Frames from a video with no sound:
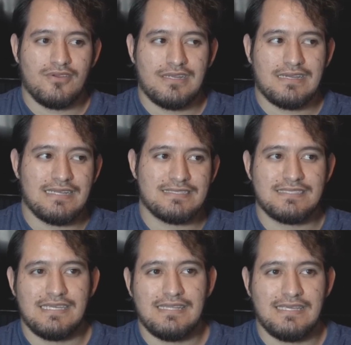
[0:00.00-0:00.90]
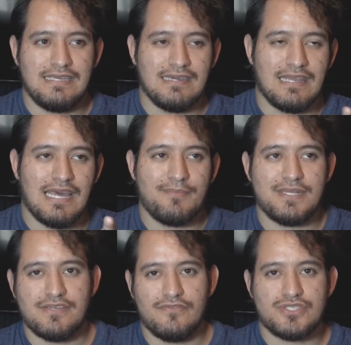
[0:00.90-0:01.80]
you can kind of see the
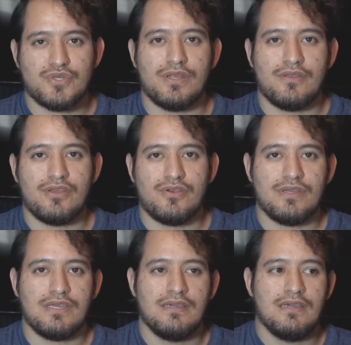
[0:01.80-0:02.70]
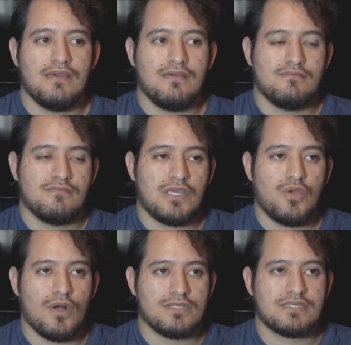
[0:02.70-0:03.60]
alignment of the story there. You know, he
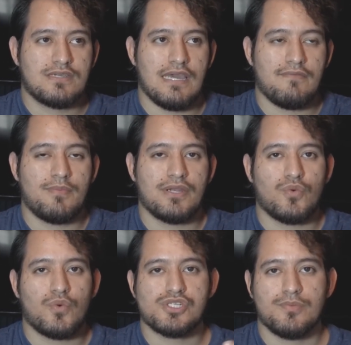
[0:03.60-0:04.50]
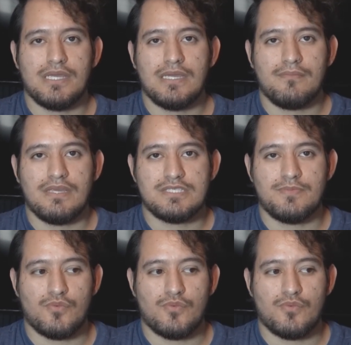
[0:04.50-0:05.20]
wants everybody to worship him. He's been